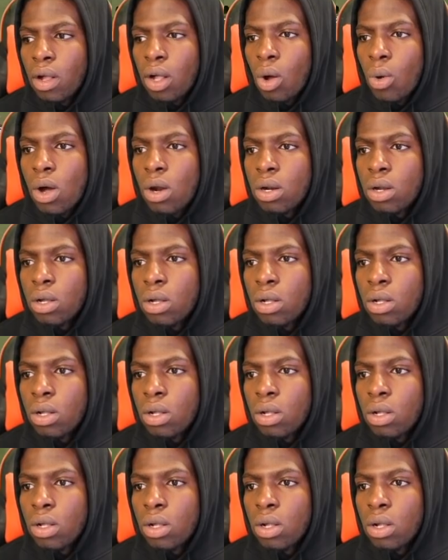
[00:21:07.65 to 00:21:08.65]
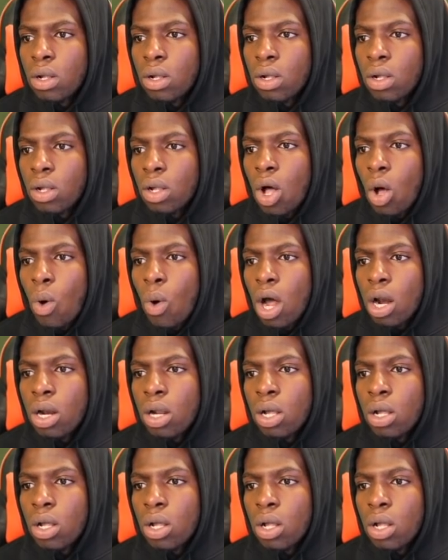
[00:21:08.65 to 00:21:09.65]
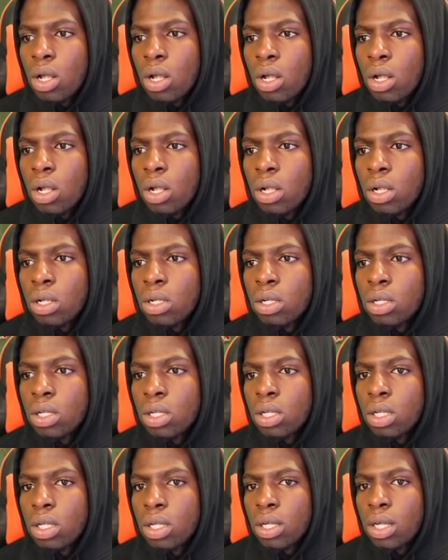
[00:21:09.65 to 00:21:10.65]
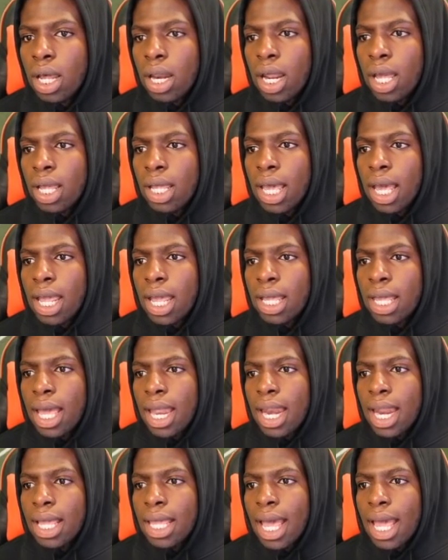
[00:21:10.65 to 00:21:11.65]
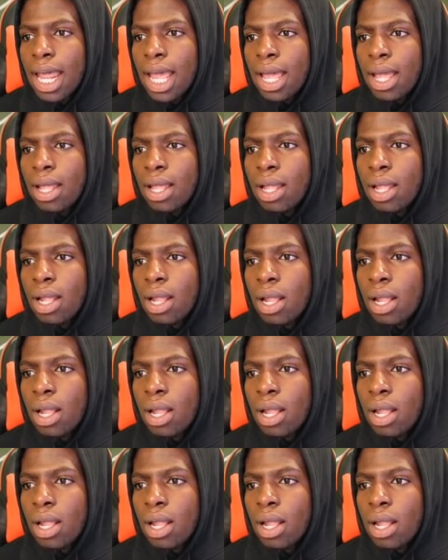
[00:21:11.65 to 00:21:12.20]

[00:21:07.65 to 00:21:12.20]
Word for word: Go on. Go on. Get it, get it, get it, get it.